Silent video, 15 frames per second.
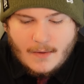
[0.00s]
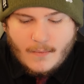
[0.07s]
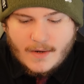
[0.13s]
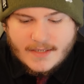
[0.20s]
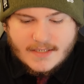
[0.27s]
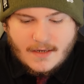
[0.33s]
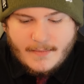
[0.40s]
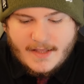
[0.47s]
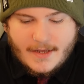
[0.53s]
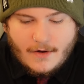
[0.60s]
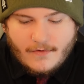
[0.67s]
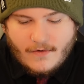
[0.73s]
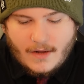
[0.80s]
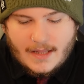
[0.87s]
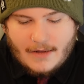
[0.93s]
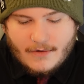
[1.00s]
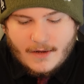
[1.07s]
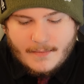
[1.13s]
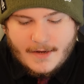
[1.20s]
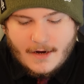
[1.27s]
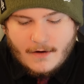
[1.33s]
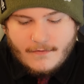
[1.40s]
What is gonna be the overall
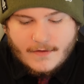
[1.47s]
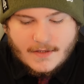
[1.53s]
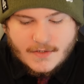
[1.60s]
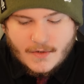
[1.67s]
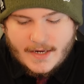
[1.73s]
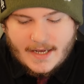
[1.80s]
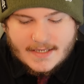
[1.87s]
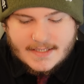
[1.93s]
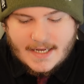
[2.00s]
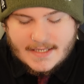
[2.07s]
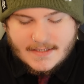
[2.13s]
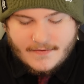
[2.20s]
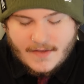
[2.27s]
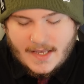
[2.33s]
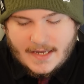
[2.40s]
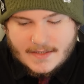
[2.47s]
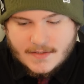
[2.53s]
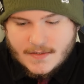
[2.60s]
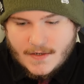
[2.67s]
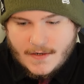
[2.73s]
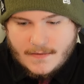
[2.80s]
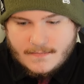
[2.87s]
outcome here for the zodiac signs of
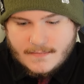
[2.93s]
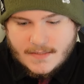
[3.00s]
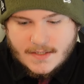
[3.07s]
Cancer,